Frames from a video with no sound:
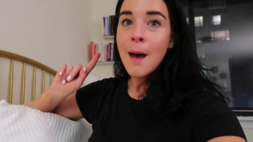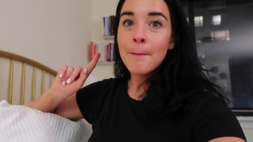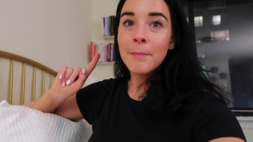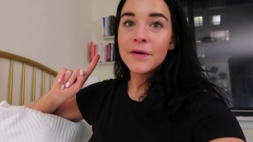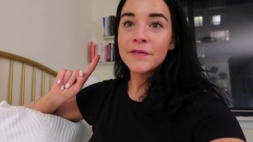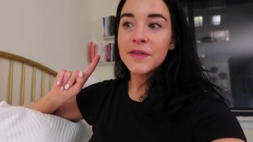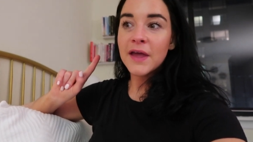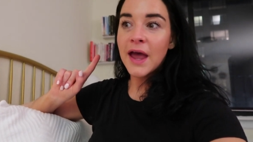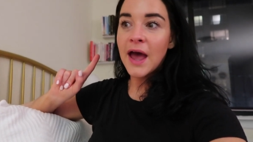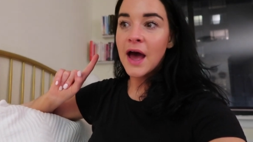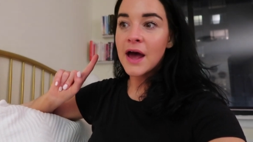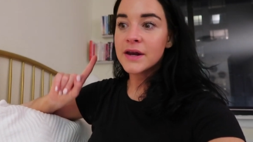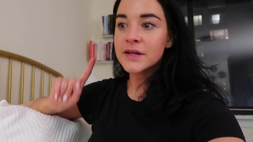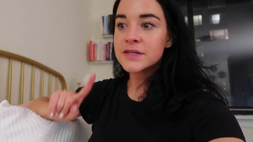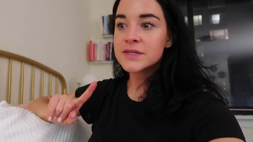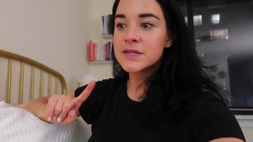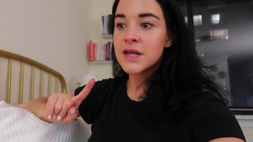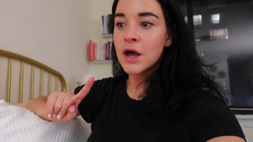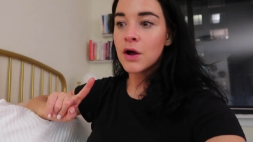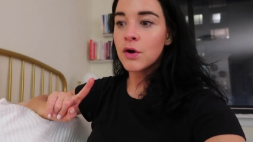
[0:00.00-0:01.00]
but they had a
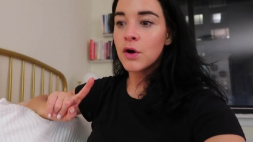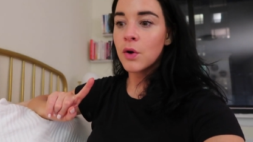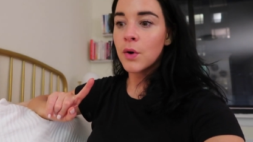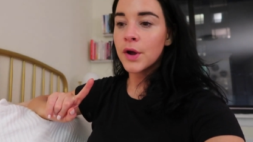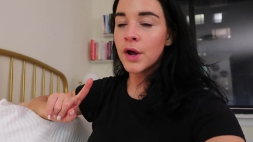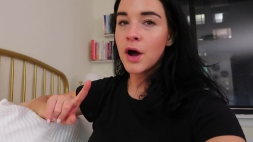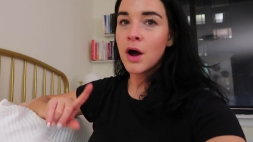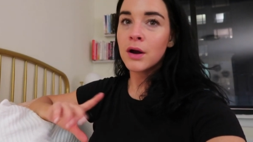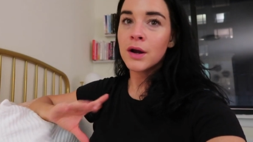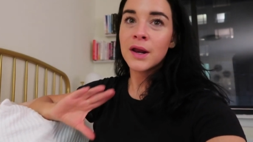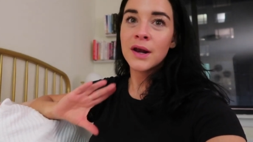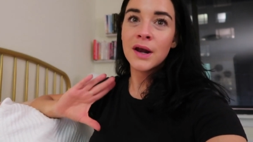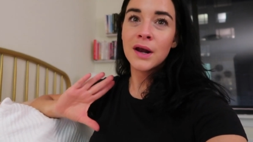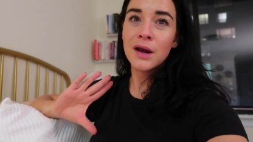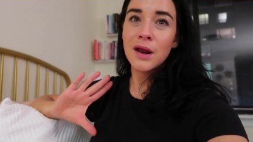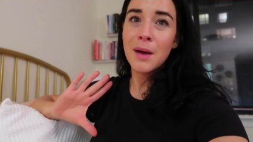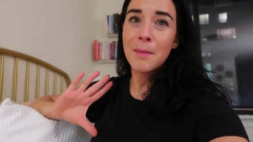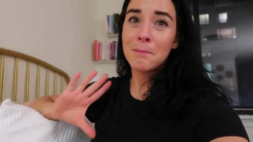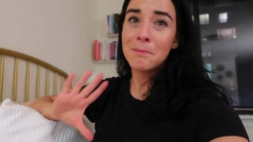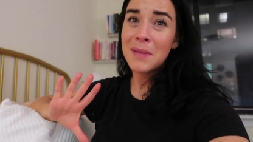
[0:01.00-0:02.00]
sale going on
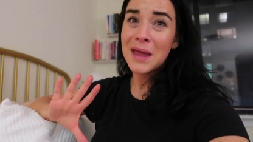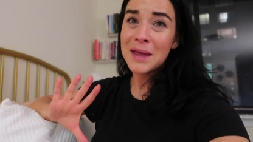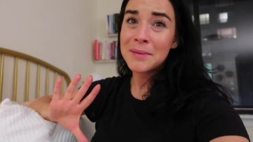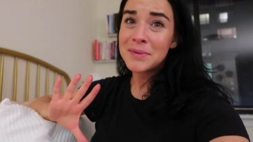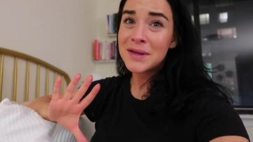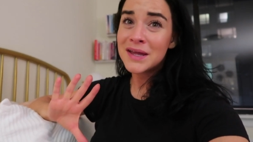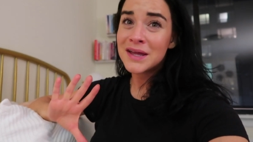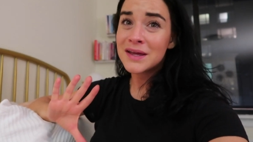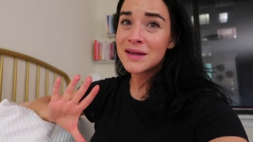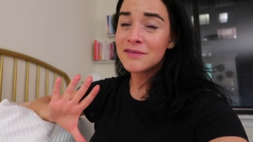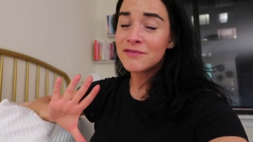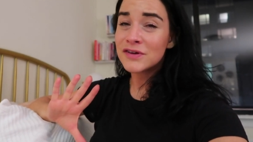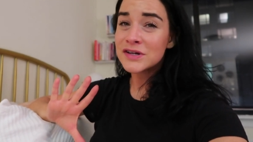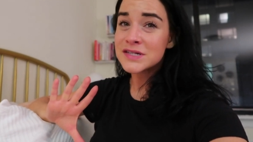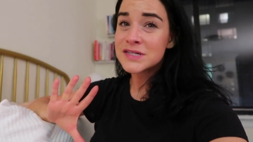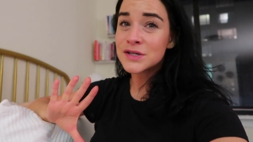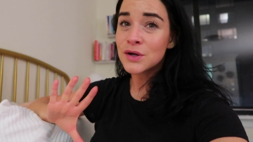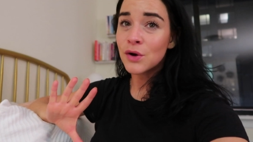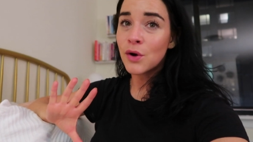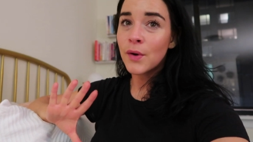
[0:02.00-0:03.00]
and maybe if
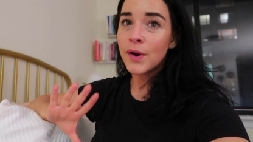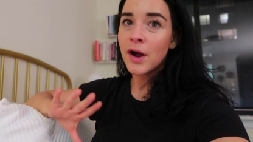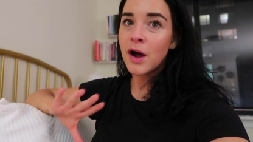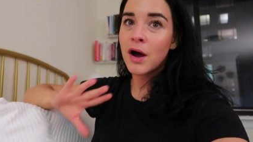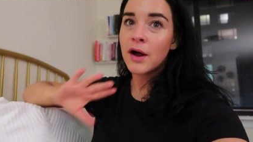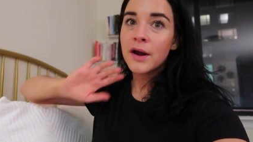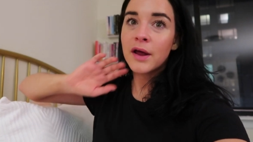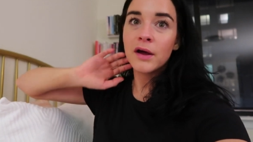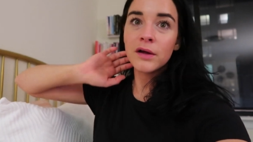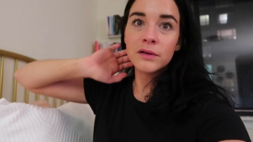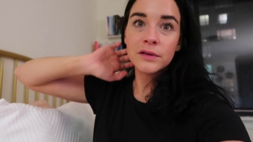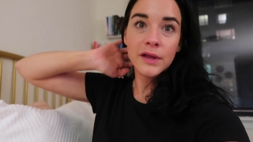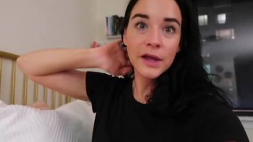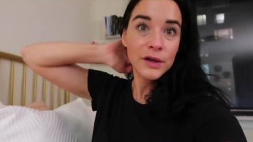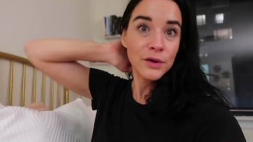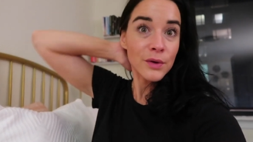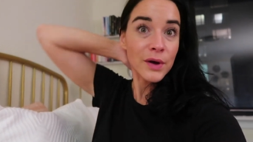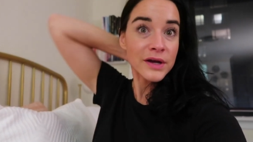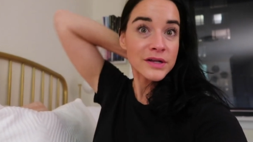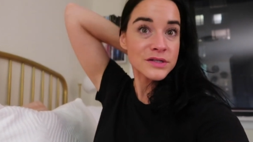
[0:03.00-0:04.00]
it's still going on, I'll
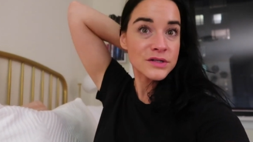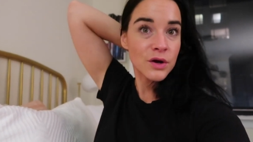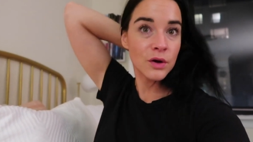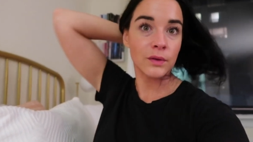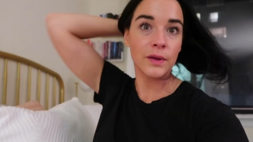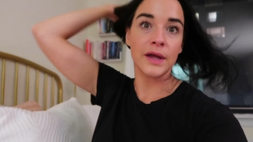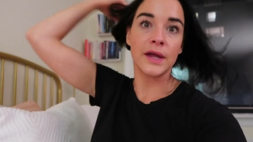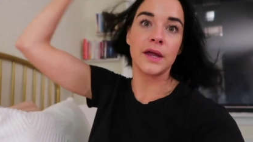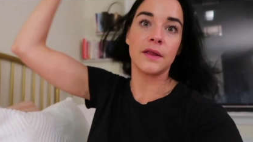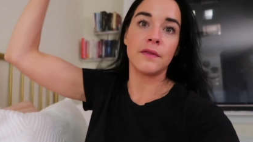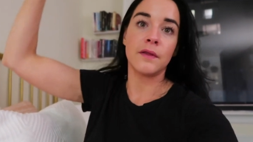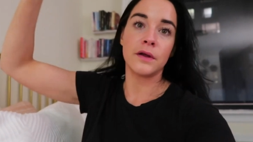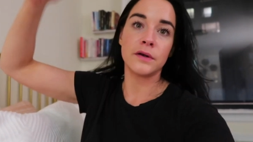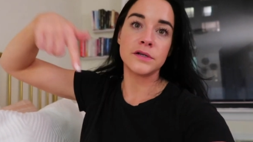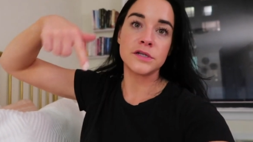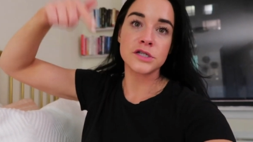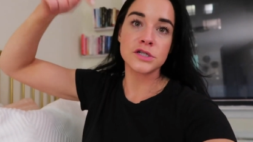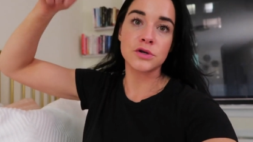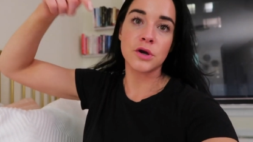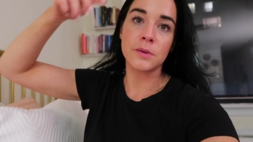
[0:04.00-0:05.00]
let you guys know like in
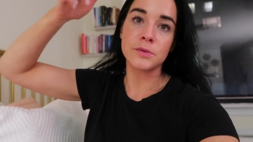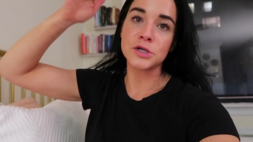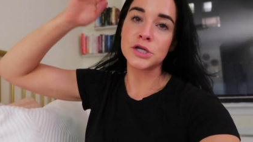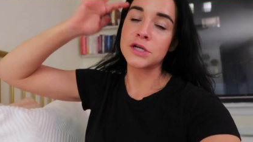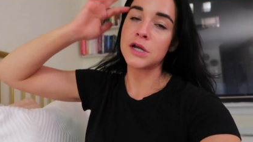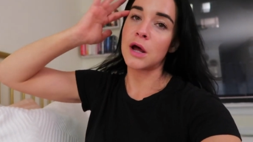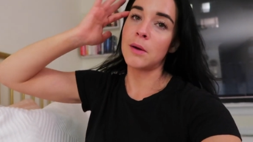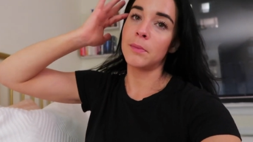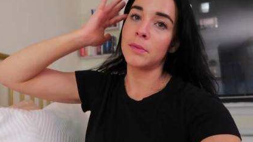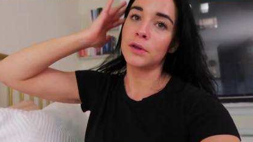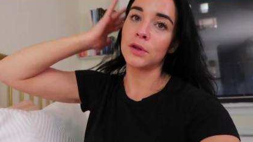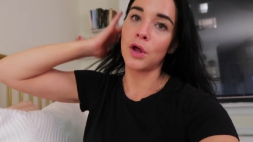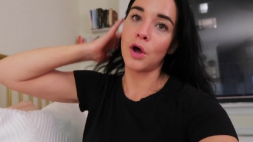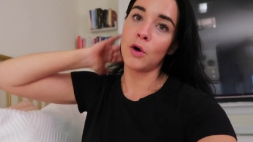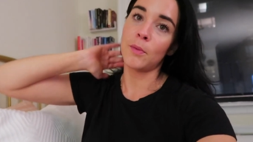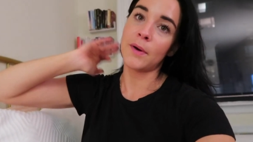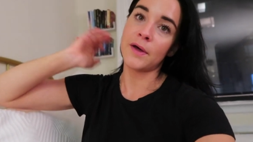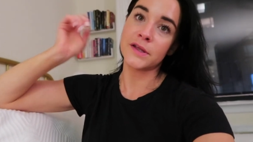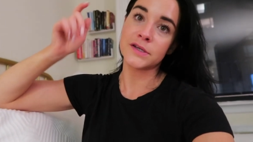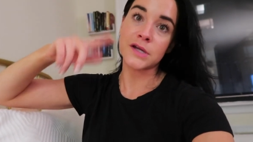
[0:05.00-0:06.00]
the description down
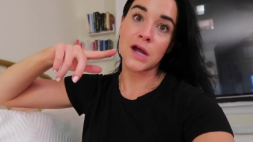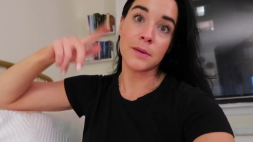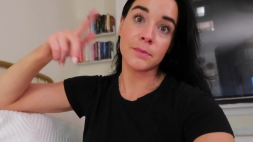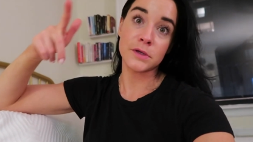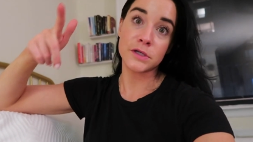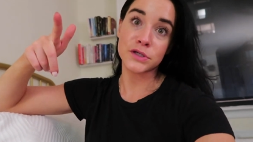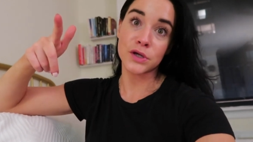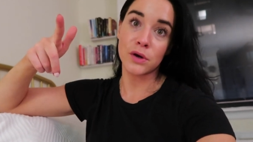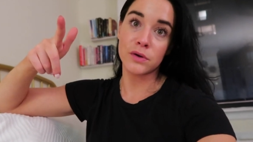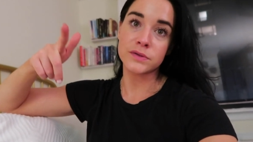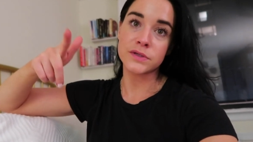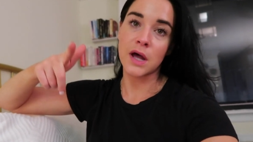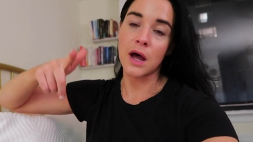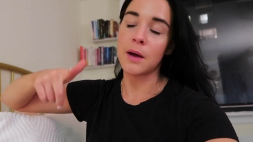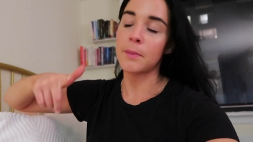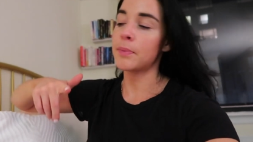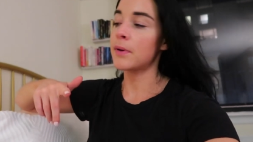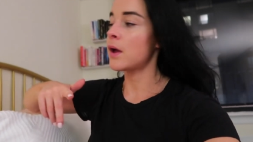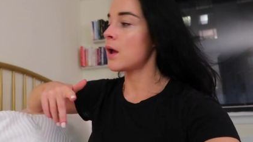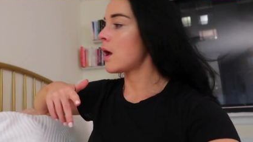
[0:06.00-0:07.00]
below by the time this goes
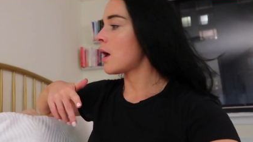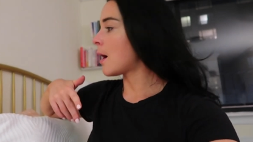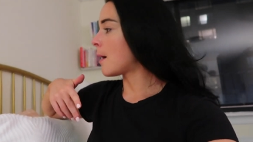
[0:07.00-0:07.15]
up.